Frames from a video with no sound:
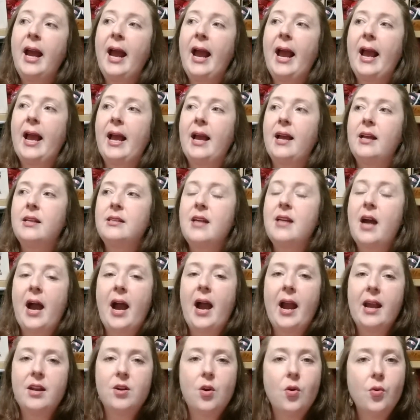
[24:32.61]
And
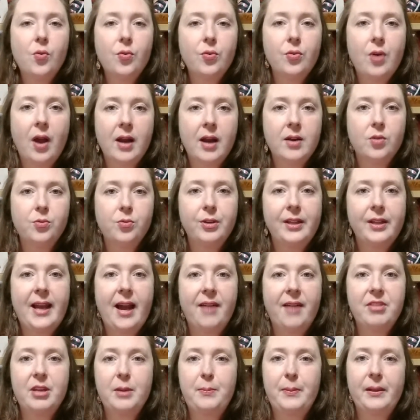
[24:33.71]
I don't really
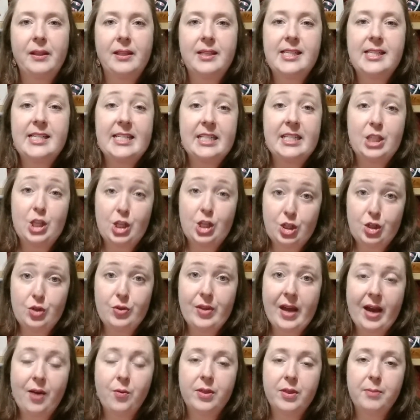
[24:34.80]
have the ability to do
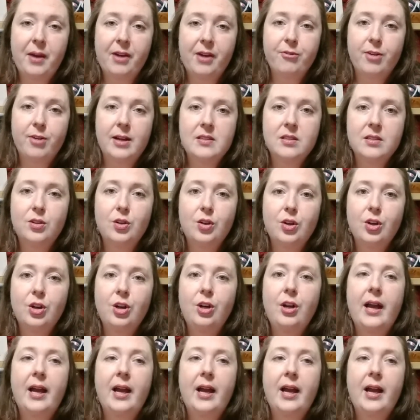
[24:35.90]
that with my friend's little girl,